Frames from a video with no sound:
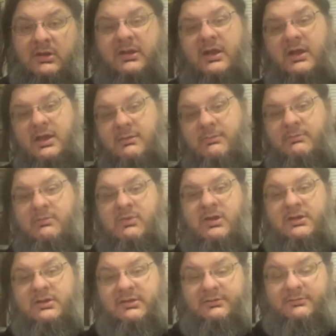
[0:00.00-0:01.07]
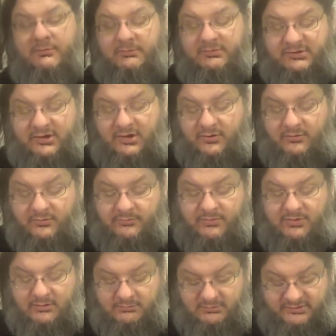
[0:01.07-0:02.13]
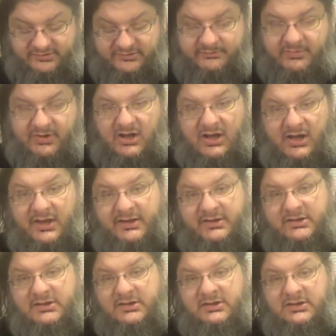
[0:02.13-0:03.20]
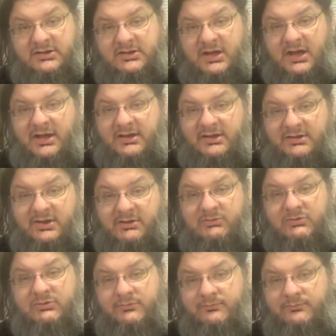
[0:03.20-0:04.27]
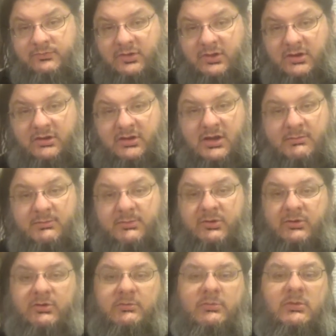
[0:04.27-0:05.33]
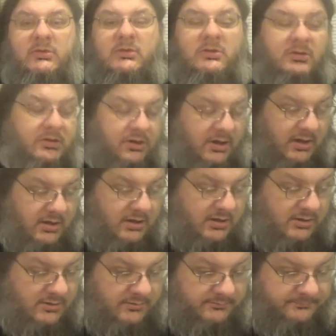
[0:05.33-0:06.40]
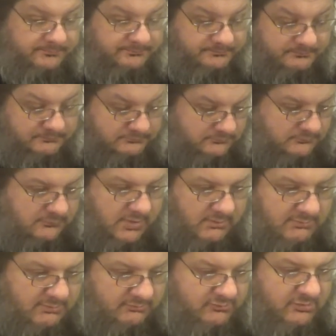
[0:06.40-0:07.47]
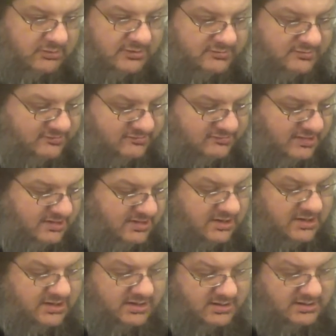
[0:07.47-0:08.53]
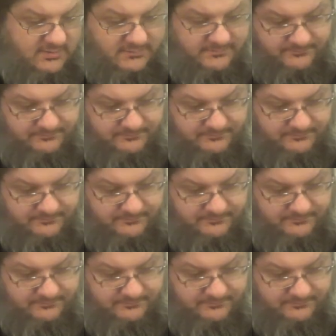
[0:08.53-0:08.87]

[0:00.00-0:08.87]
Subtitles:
Now keep in mind, this one was co-published by IDW, the comic book group. I'm not sure, is this it's